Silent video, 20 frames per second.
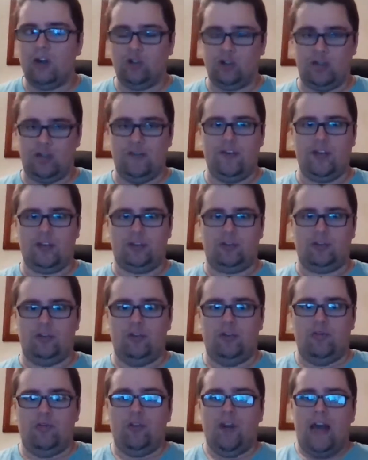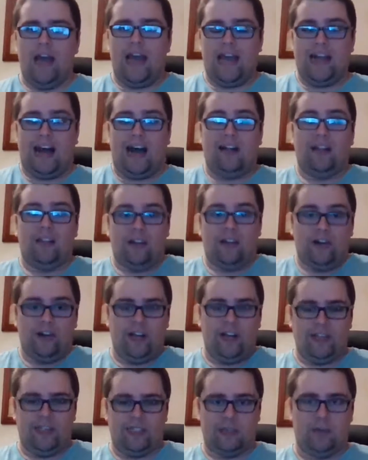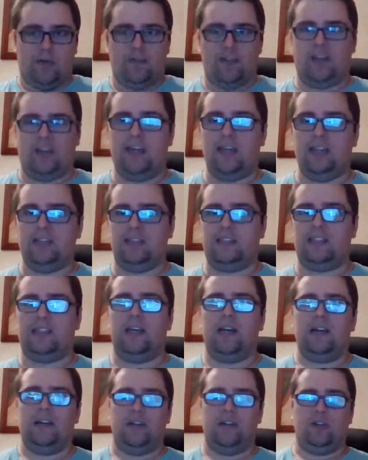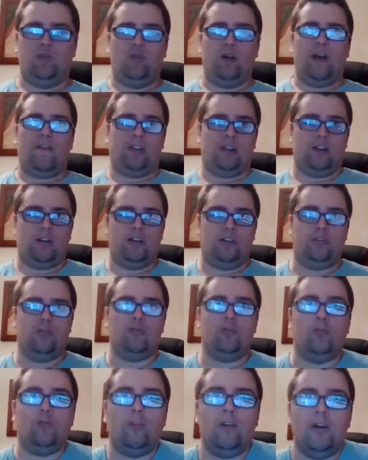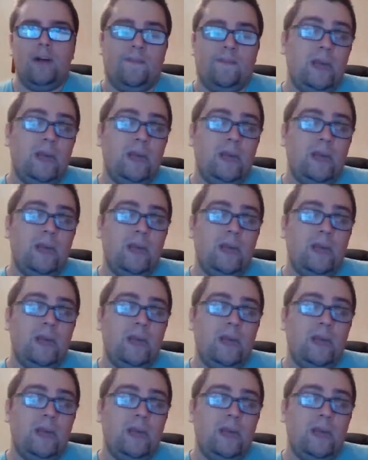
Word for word: trivial to you and unlearning some of the things that you have learned to do